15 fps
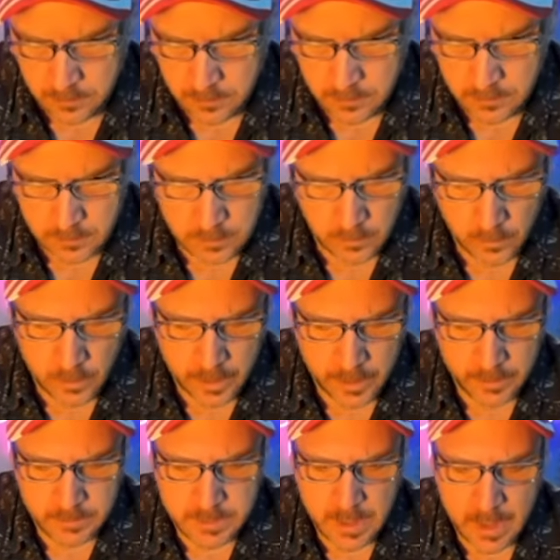why it
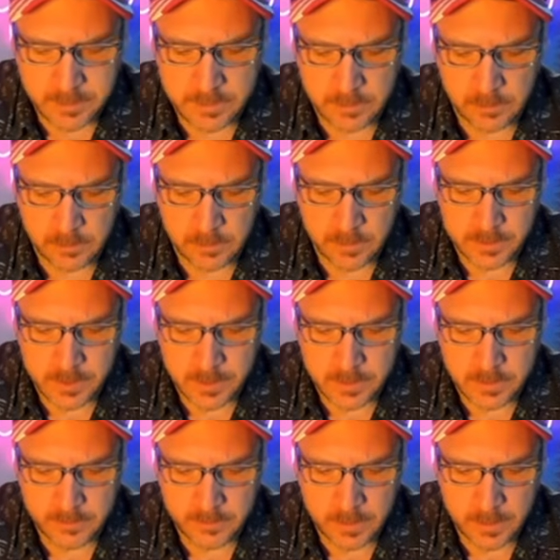was absolutely
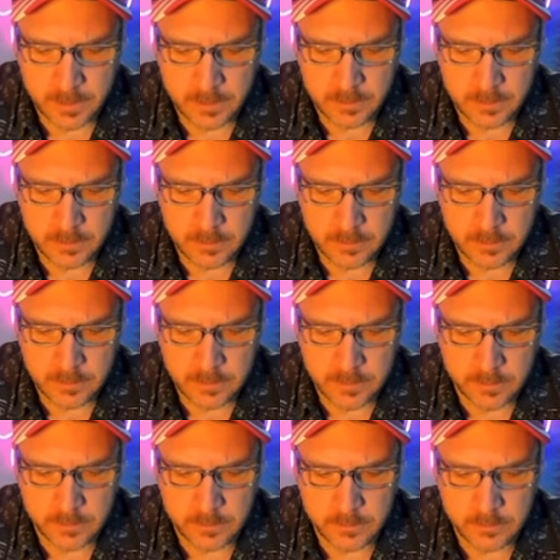justified
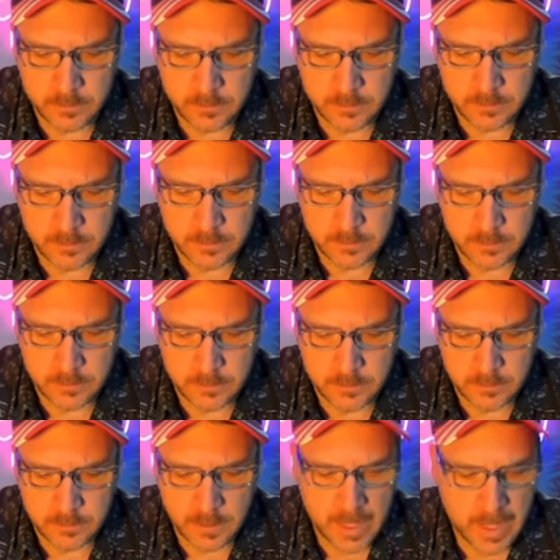to
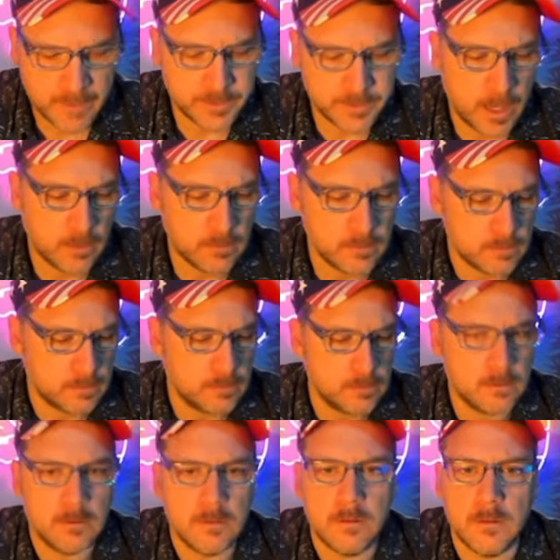have doubt
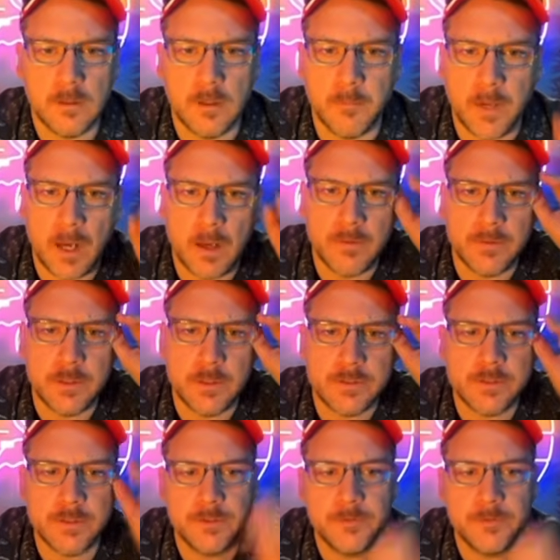about the issue.